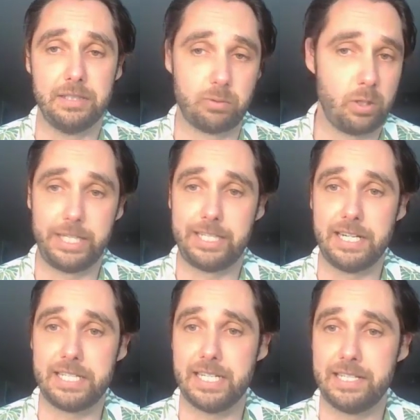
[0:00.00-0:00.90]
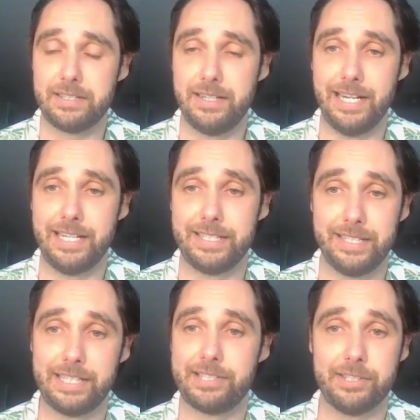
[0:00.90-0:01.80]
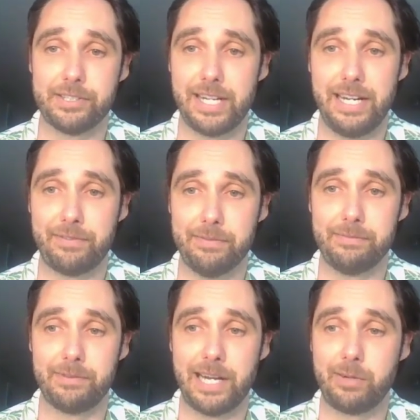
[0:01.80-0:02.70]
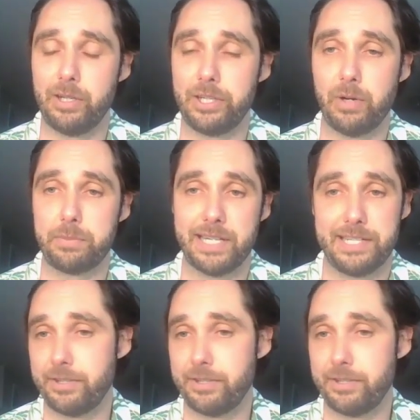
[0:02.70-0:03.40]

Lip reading: Quality content and links to your site from high quality websites,